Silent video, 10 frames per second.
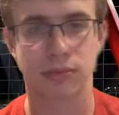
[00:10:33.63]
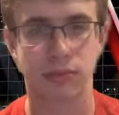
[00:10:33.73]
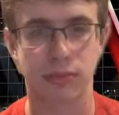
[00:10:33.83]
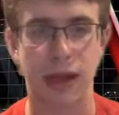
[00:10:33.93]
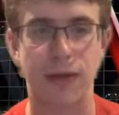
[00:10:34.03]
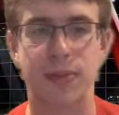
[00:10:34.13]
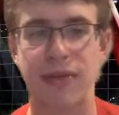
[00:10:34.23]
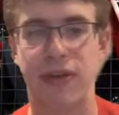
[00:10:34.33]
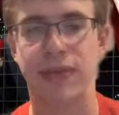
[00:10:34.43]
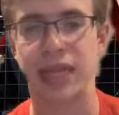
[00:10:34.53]
That was my
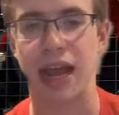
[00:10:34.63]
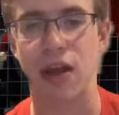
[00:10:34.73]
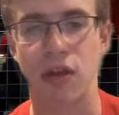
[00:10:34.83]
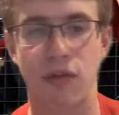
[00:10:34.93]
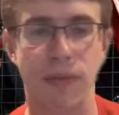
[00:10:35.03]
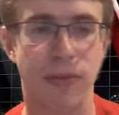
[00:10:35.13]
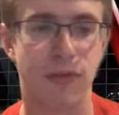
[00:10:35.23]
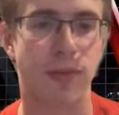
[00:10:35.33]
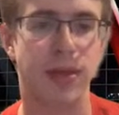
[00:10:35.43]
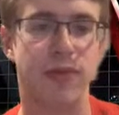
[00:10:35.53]
favorite thing I heard
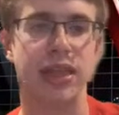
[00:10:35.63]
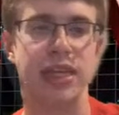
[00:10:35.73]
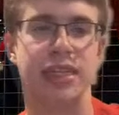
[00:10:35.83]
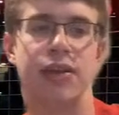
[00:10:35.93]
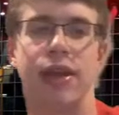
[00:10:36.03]
from the event the entire night.